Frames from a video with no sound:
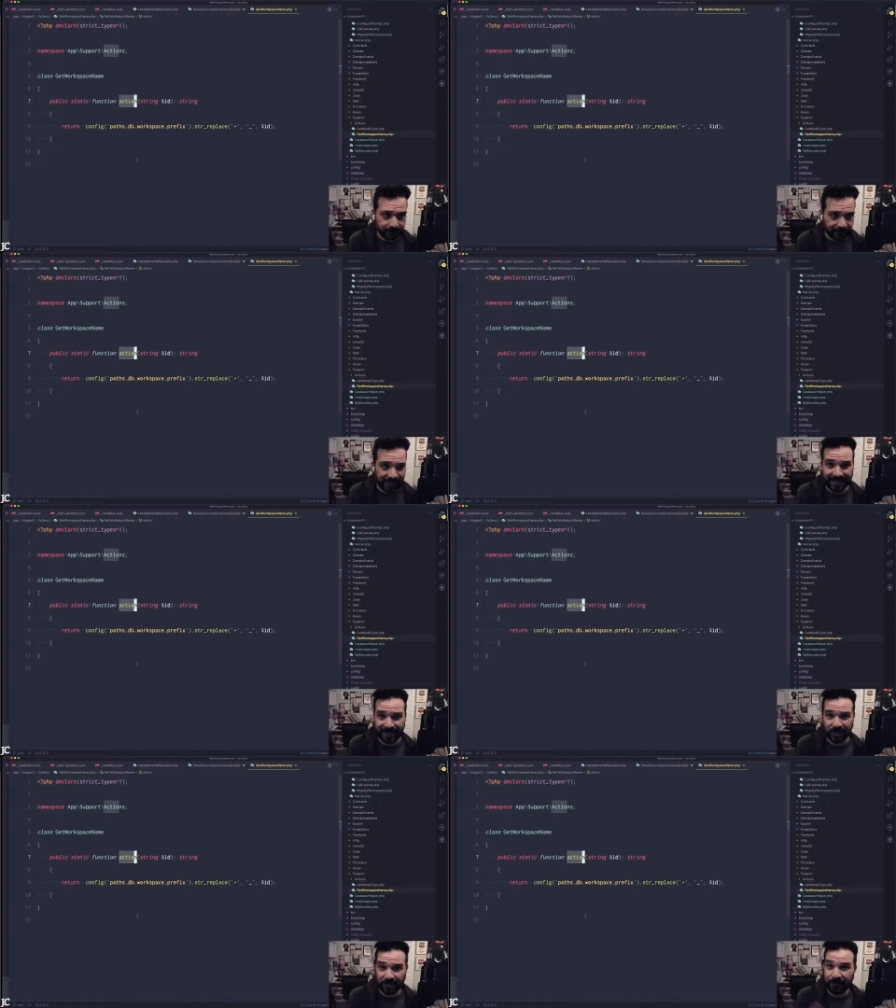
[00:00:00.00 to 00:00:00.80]
it's not
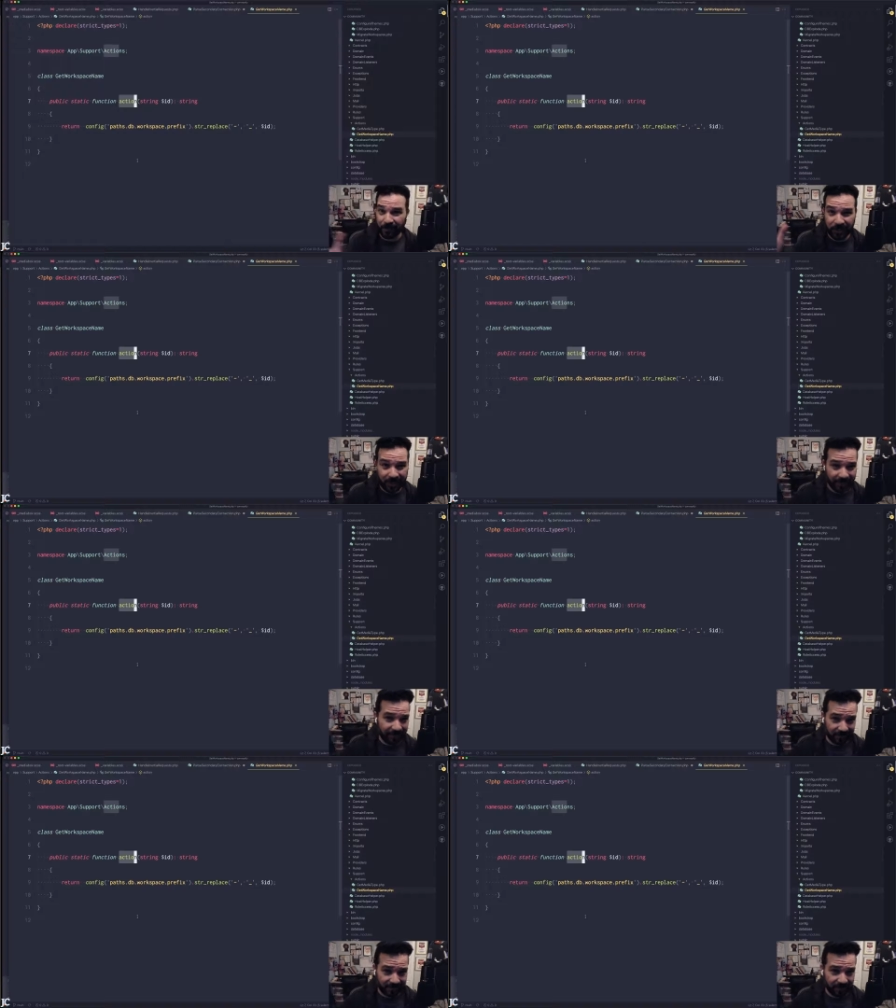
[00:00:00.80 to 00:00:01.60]
just a function that kind
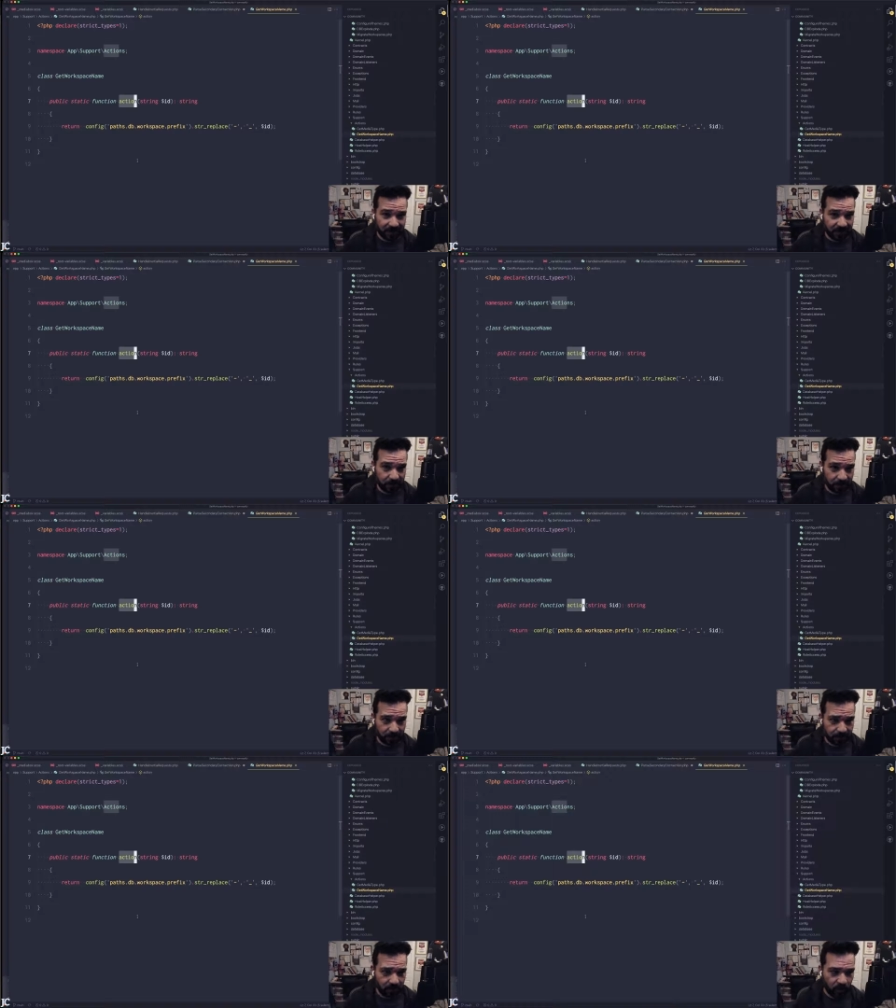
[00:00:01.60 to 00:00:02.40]
of lives in the middle
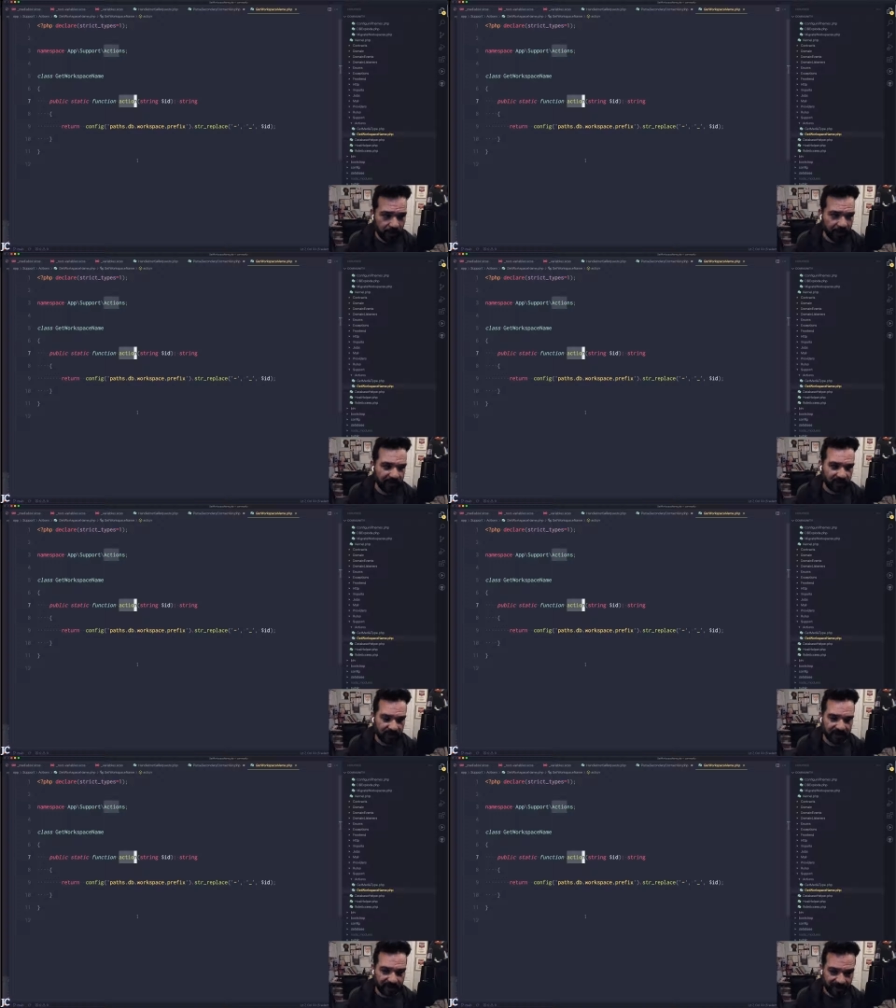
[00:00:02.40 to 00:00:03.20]
of nowhere. It's
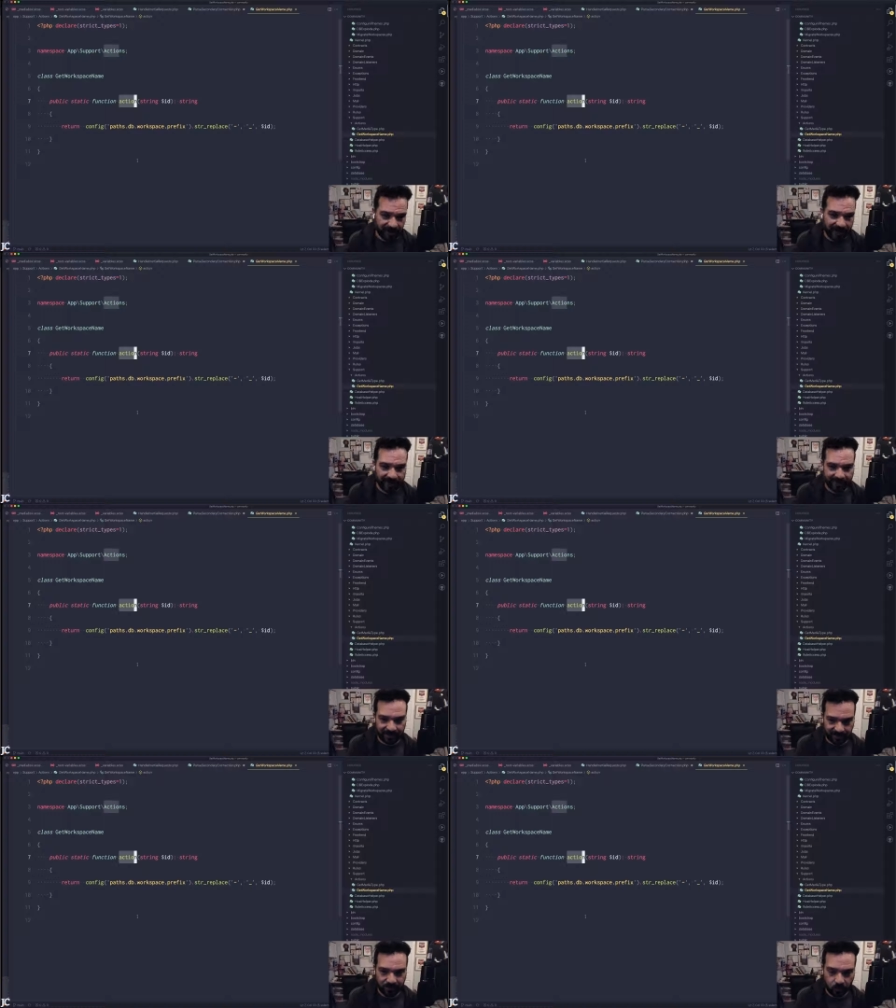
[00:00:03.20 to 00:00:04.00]
a class that
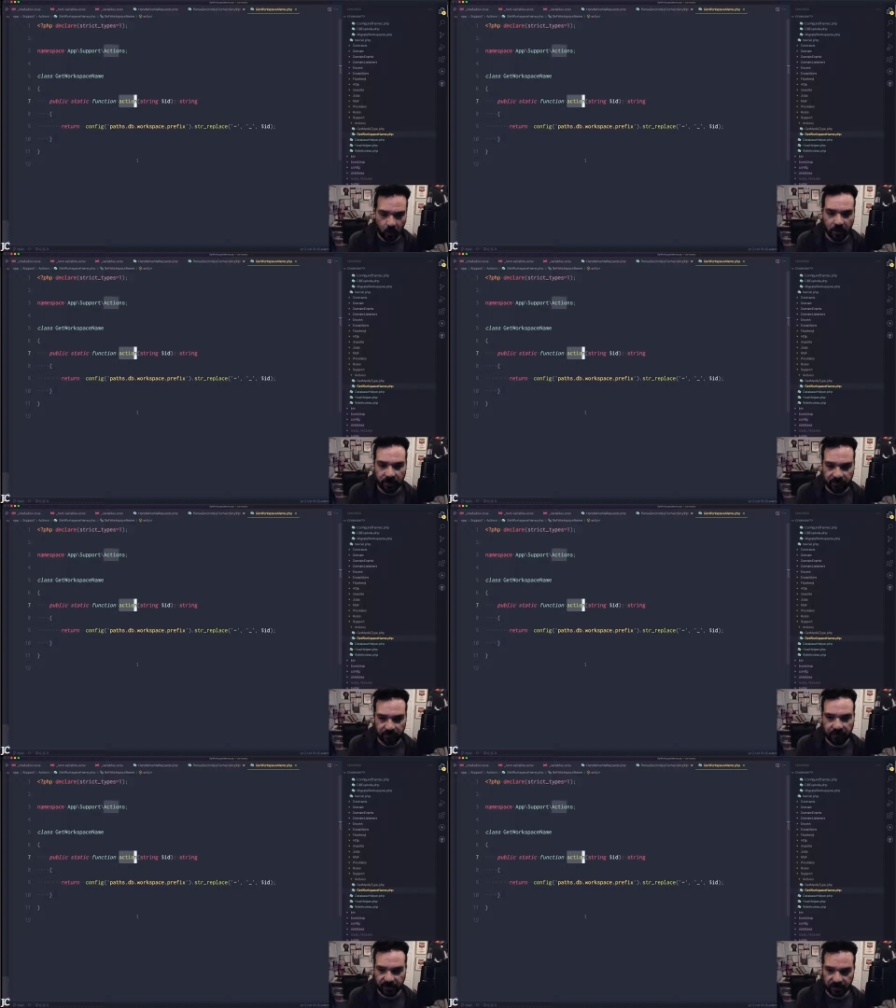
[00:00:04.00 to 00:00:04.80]
does one
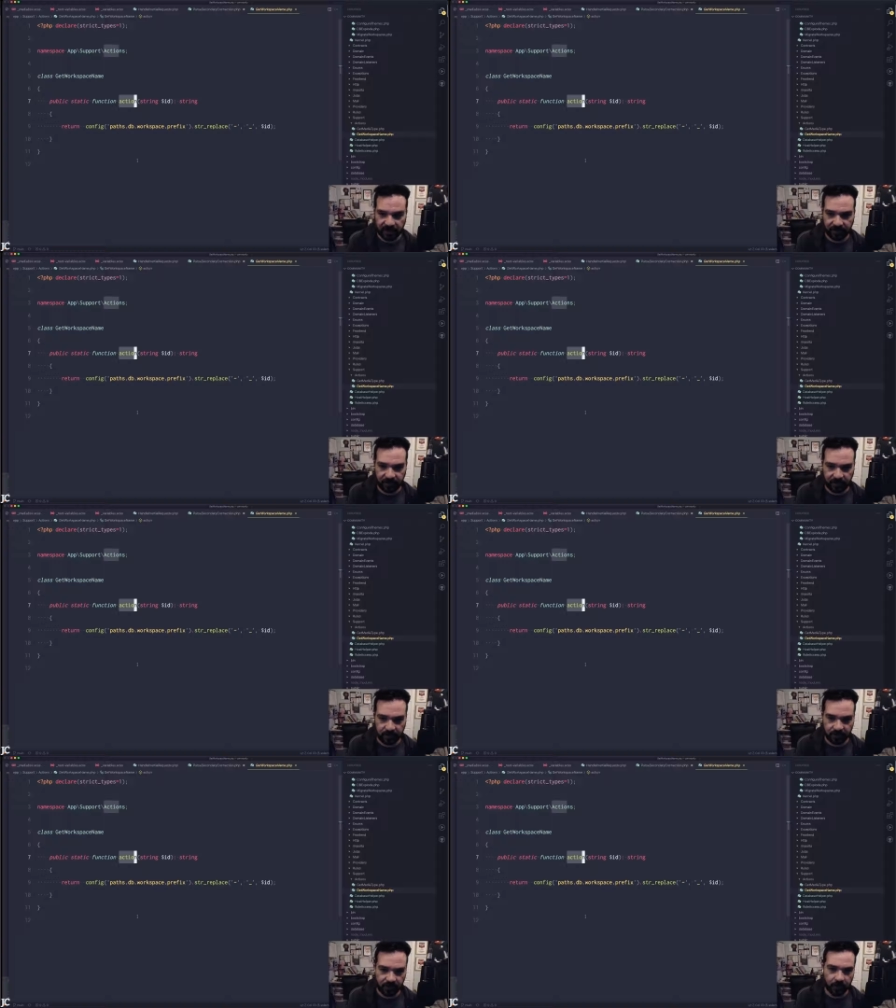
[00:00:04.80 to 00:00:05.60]
very specific thing.
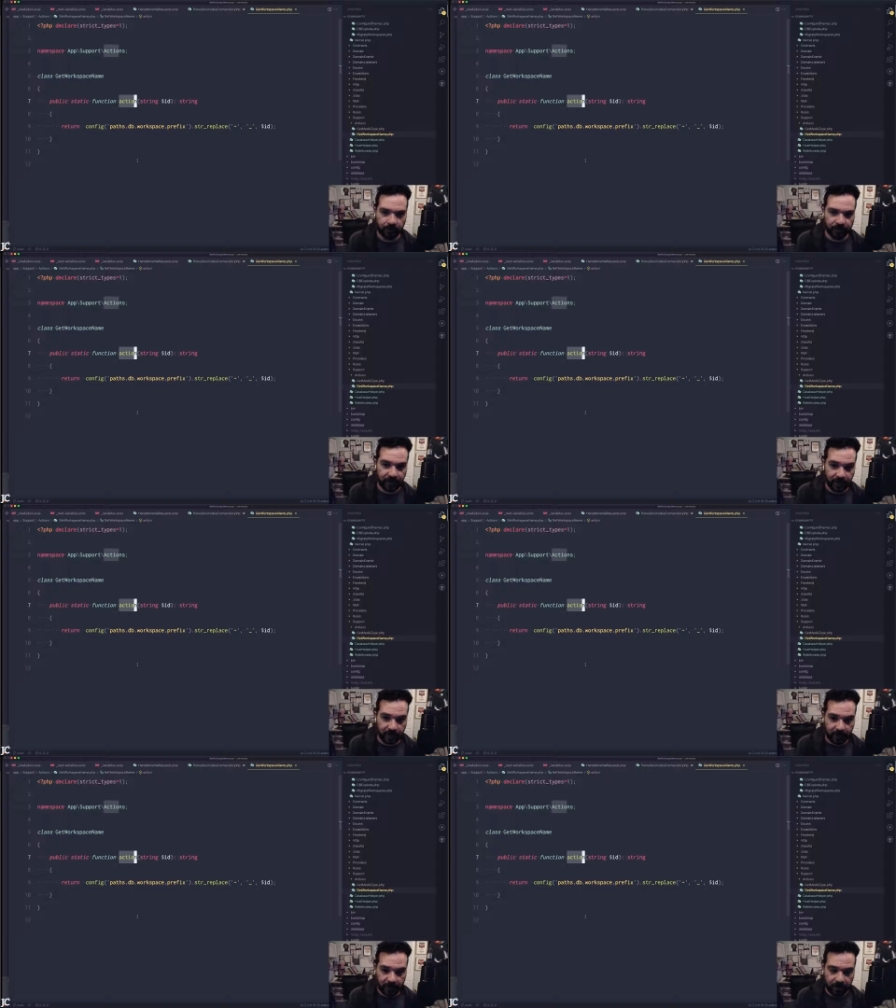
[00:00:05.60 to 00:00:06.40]
So
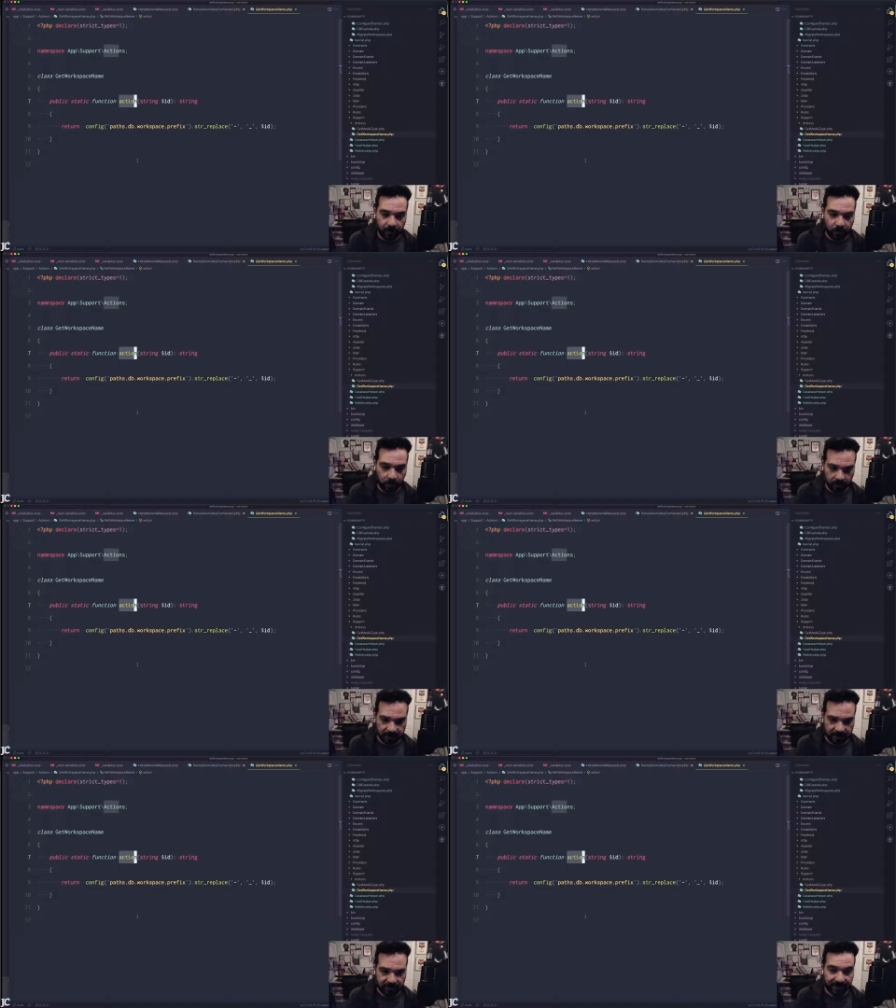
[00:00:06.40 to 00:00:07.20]
all this
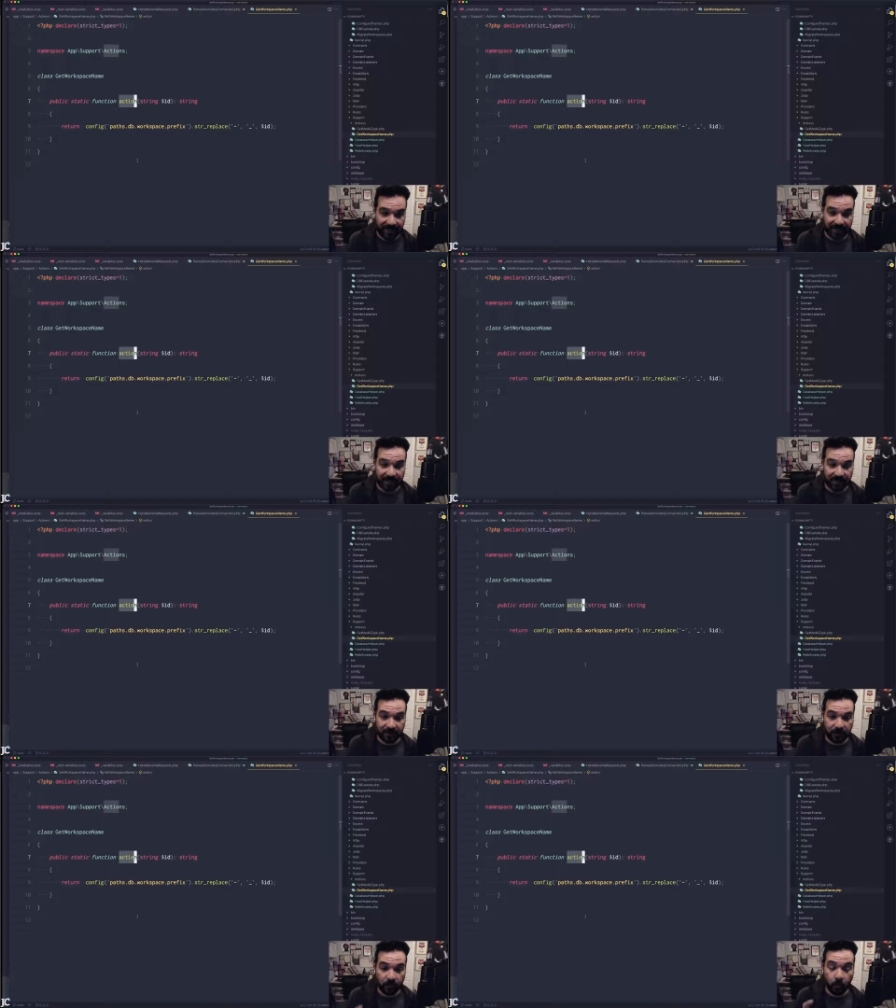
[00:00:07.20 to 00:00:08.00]
does is it takes
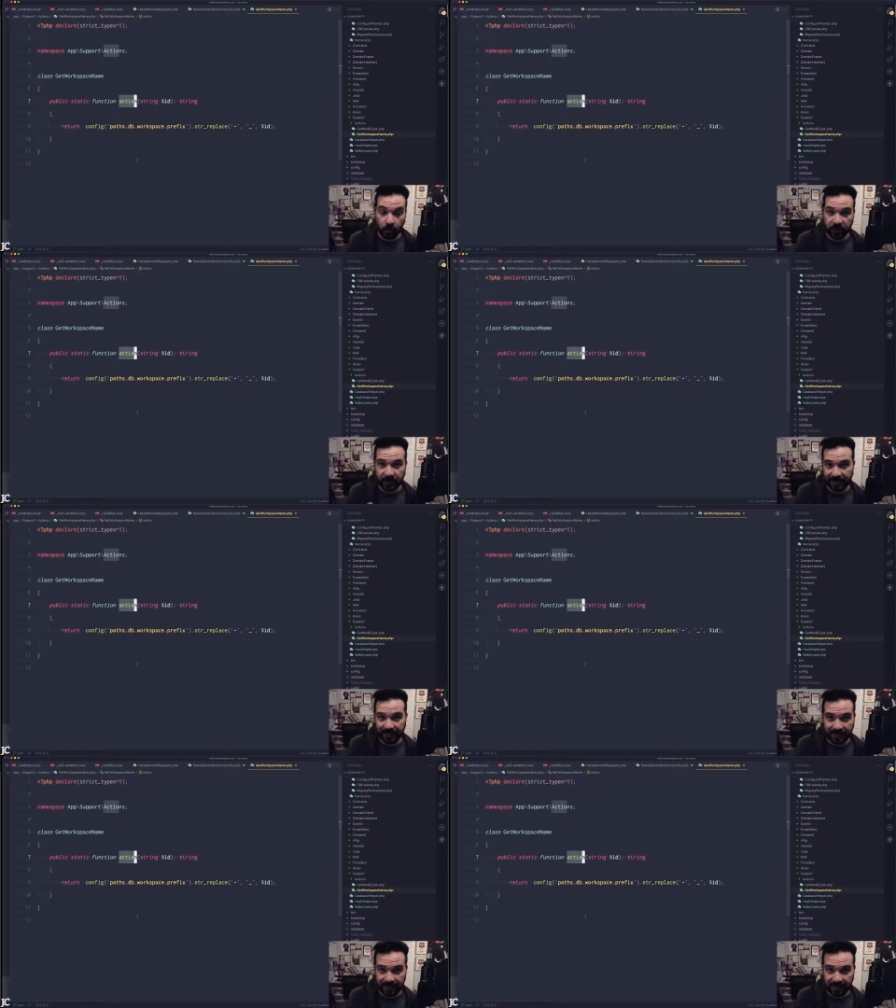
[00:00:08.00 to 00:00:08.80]
the workspace
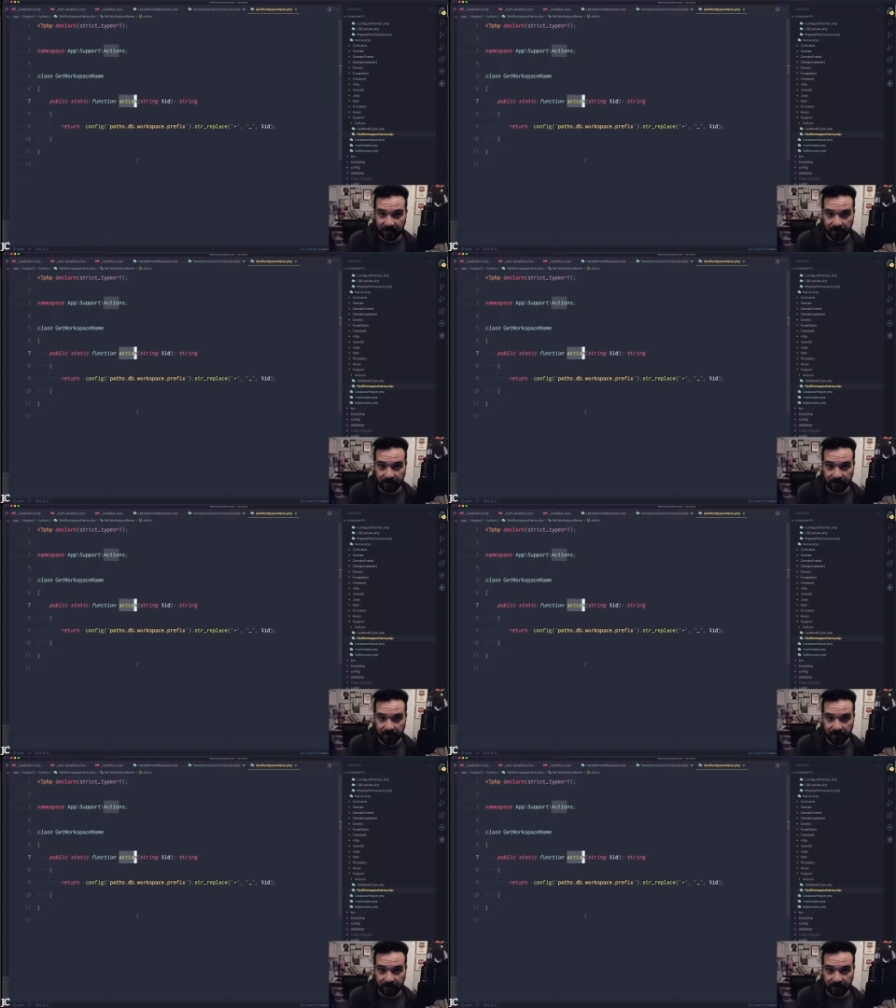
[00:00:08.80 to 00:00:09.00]
ID,